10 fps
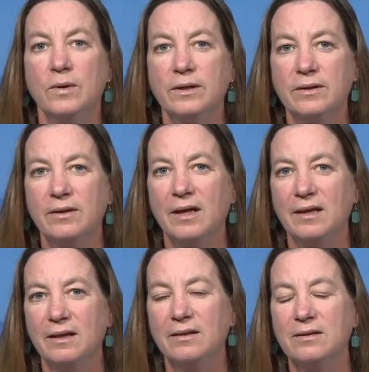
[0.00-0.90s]
Well,
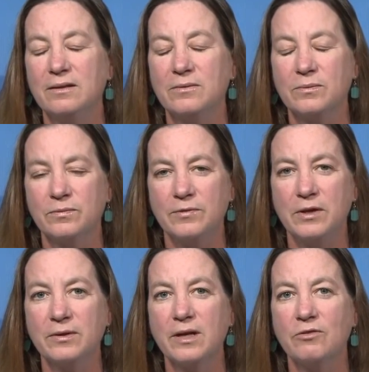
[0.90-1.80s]
the
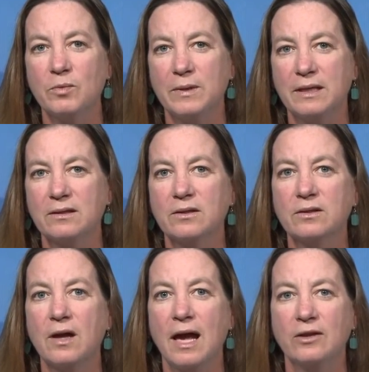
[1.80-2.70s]
federal government
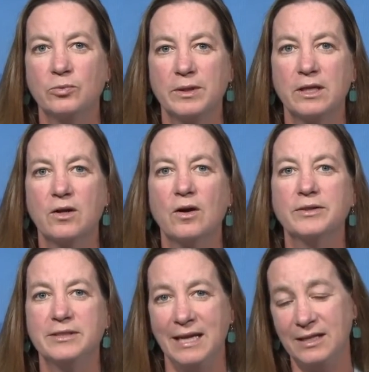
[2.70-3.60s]
has what they
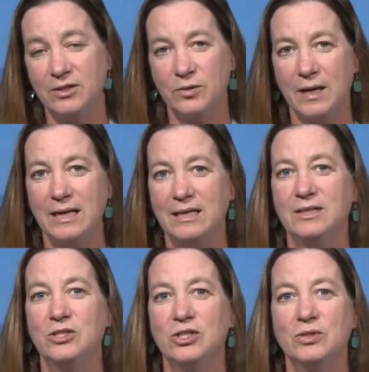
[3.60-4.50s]
call tender
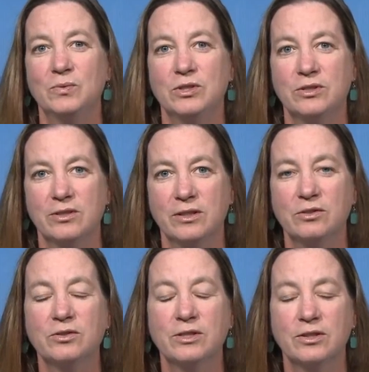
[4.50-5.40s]
age, which is an
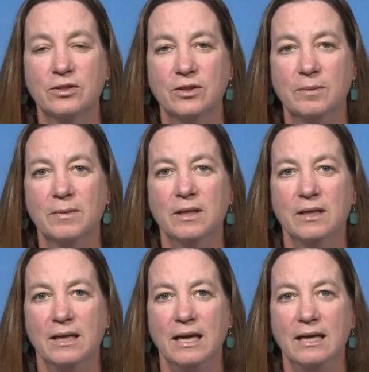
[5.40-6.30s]
interesting term.
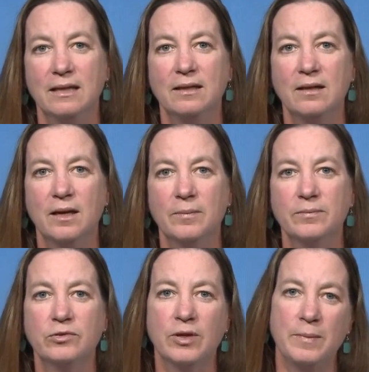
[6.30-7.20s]
And
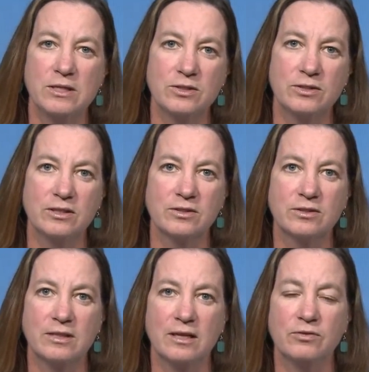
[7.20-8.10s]
um, some agencies
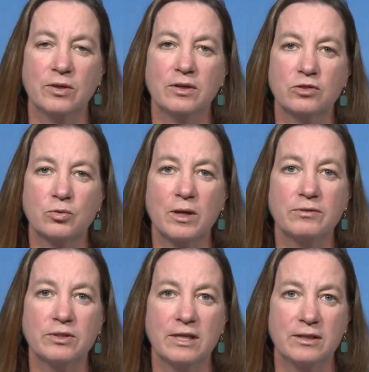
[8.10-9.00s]
say if you're under
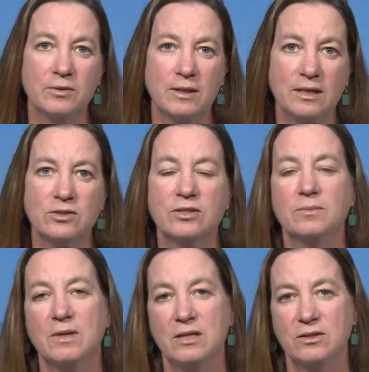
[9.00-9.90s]
12, you're tender age.
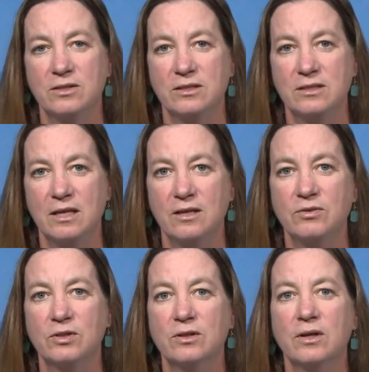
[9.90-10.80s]
Some agencies say
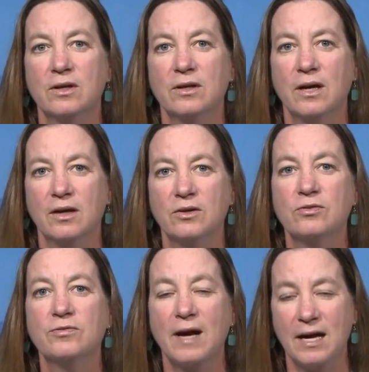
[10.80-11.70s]
if you're
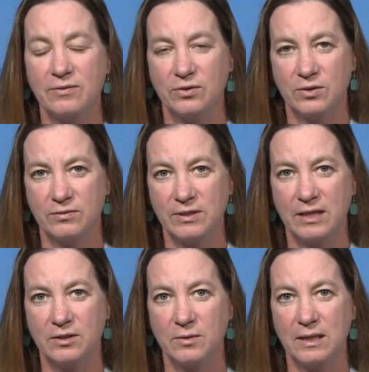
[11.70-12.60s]
under five, you're of
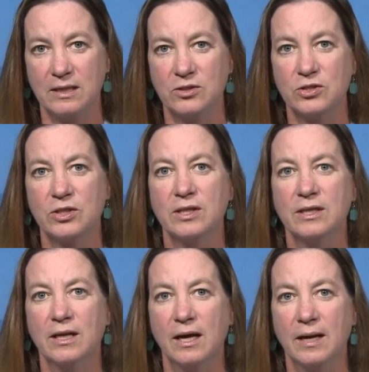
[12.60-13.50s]
tender age.
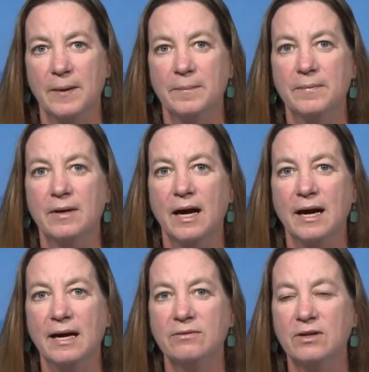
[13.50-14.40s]
Um,
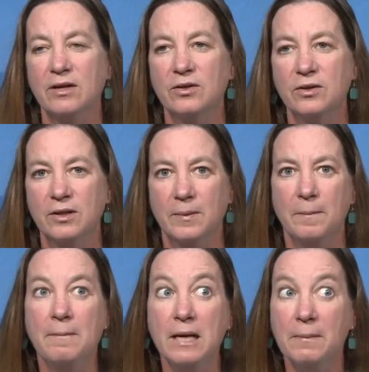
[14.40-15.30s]
I have not heard a
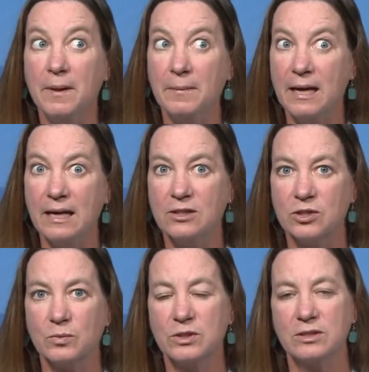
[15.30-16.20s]
minimum
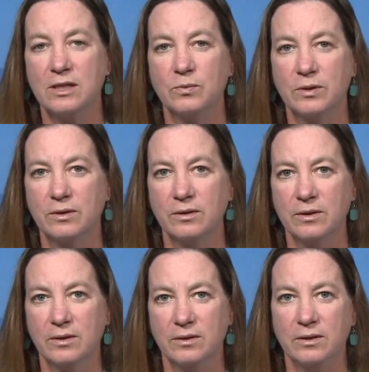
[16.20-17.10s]
age at which they
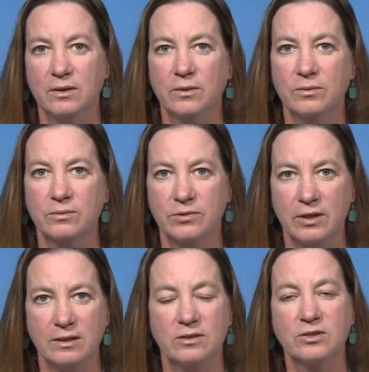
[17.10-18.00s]
will, you know,
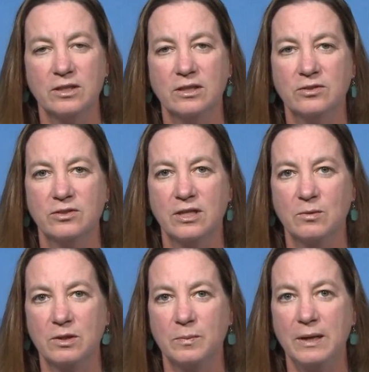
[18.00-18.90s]
say this kid needs to
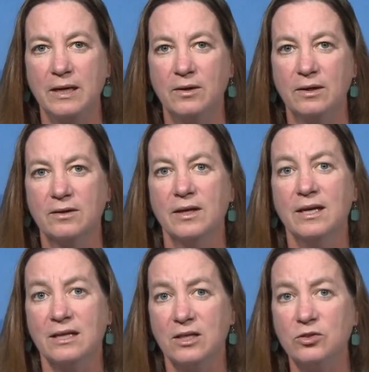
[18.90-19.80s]
stay with their parent.
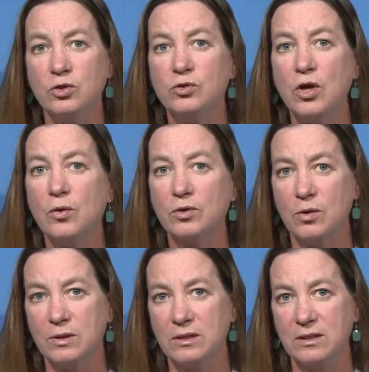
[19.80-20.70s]
Kids who don't
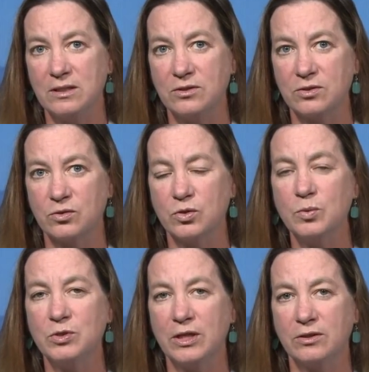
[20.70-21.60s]
go into these
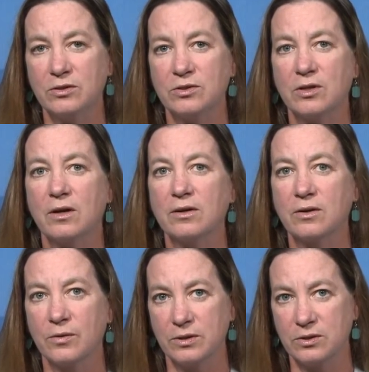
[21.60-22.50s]
group shelters are
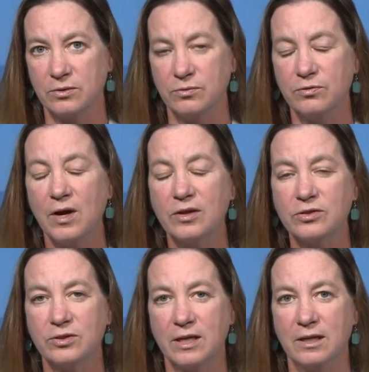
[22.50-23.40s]
going to
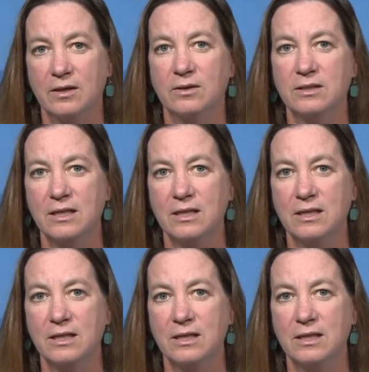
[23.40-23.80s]
foster care.